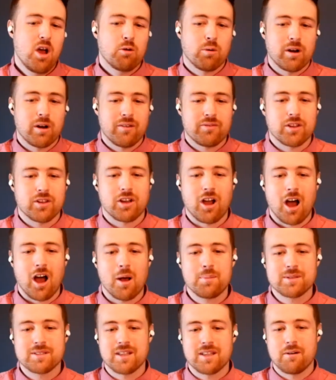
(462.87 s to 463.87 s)
What if the
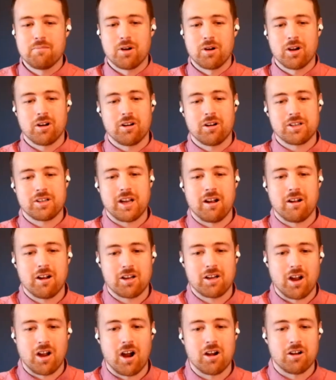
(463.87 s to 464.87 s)
cops that murdered
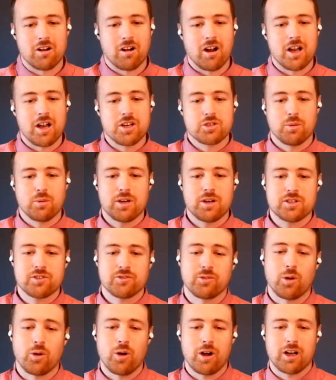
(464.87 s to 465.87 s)
Eric Gardner and George
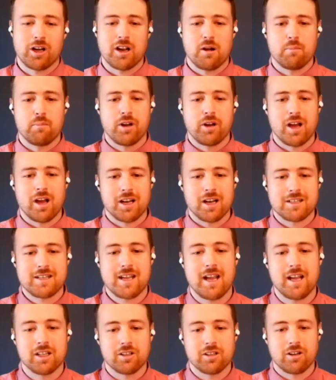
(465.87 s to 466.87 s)
Floyd and Breonna
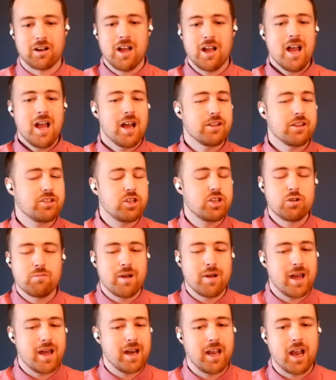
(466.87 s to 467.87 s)
Taylor and too
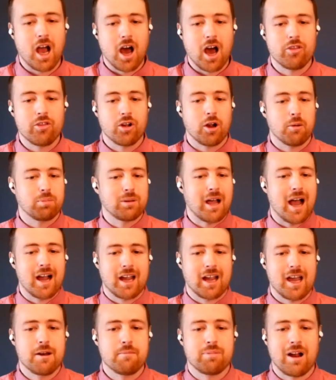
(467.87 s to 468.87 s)
many other
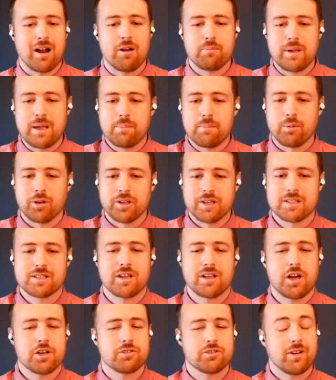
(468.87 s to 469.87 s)
Black and brown people in this
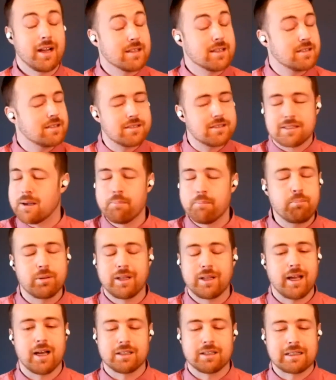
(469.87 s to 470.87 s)
country had
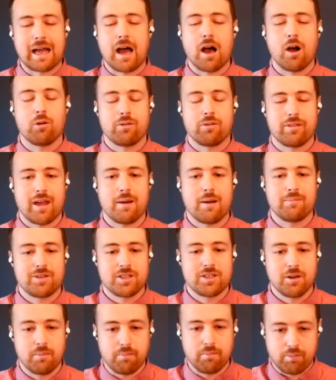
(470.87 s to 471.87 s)
simply allowed them
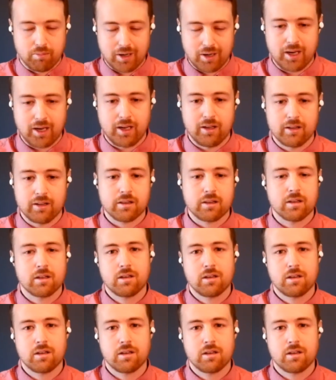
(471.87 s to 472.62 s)
to breathe?